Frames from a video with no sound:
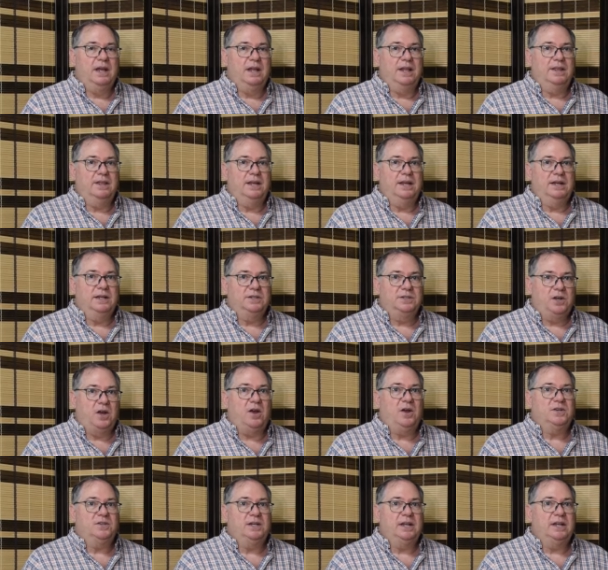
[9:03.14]
that is
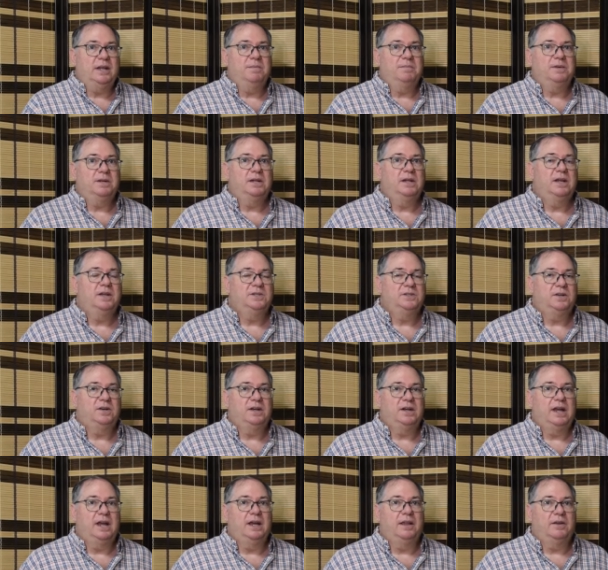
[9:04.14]
causing them to cluster
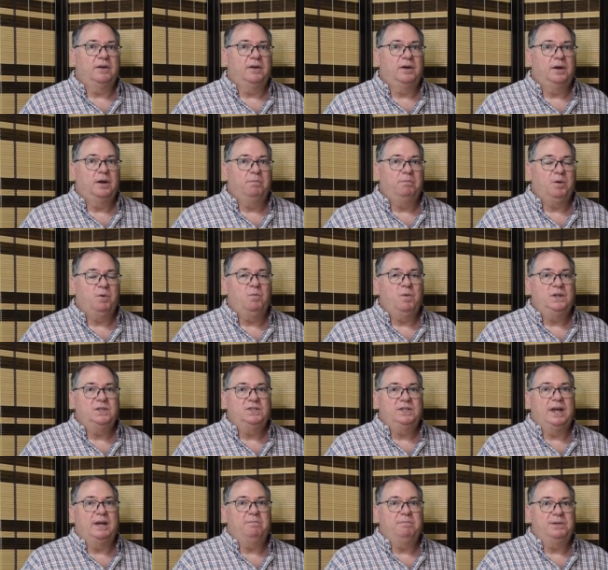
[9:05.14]
together. But once
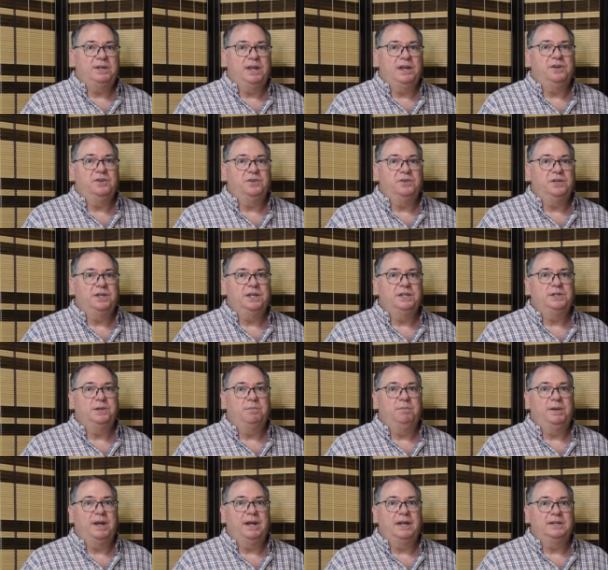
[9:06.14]
that potential
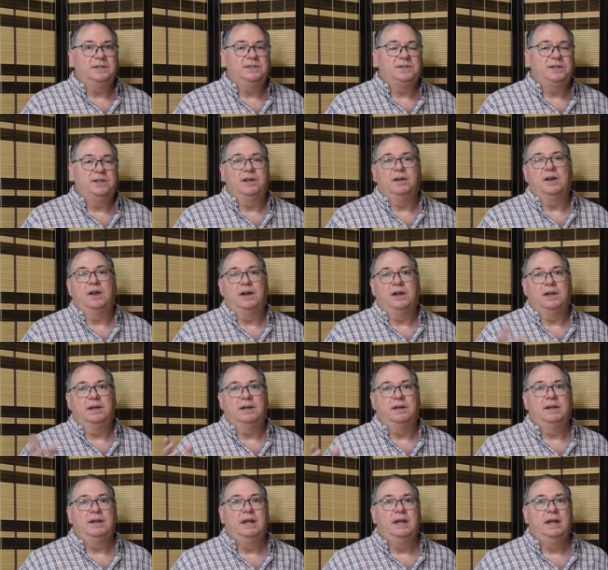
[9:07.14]
dissipates, they're going to
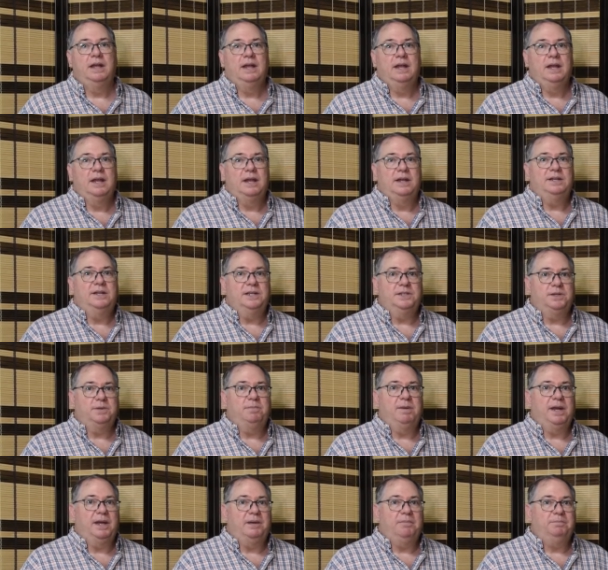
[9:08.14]

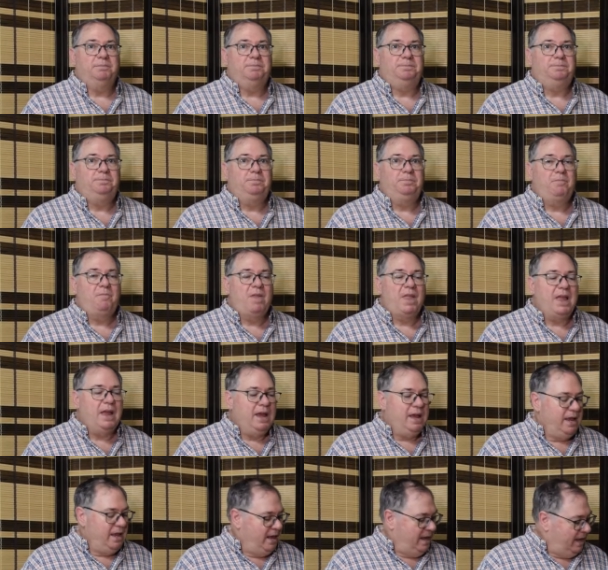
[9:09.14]
dissipate.
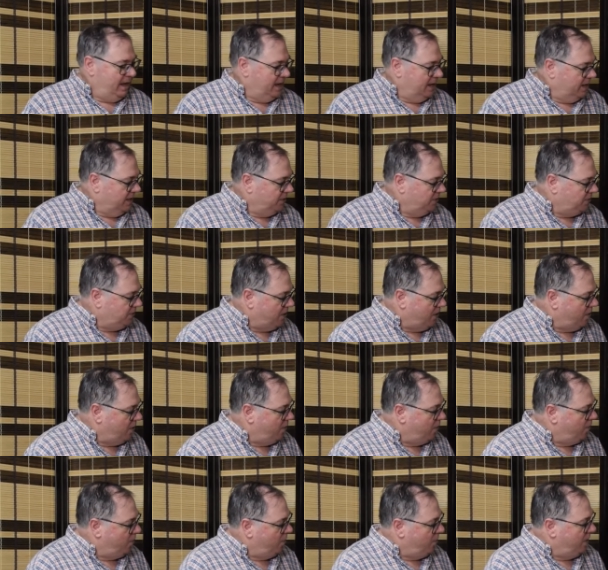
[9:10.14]

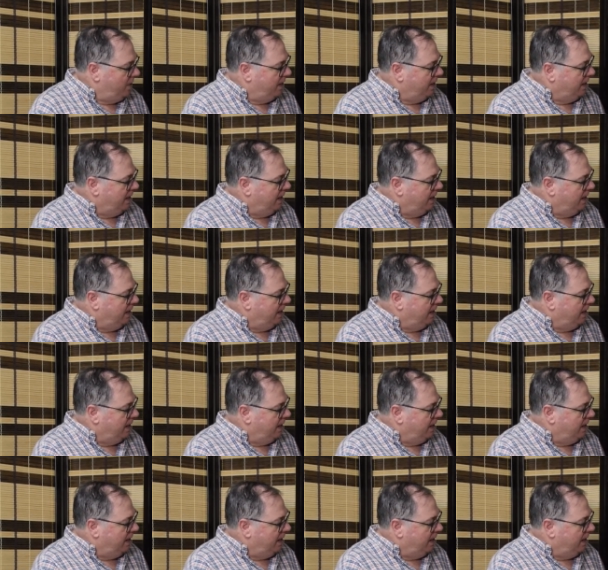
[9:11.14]
So